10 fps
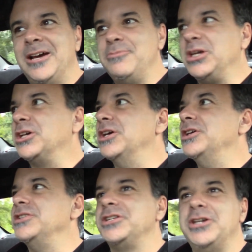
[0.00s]

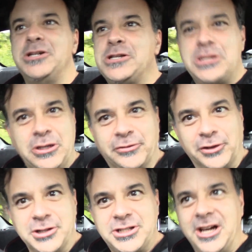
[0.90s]
because your
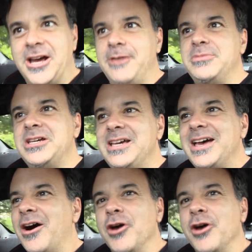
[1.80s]
first time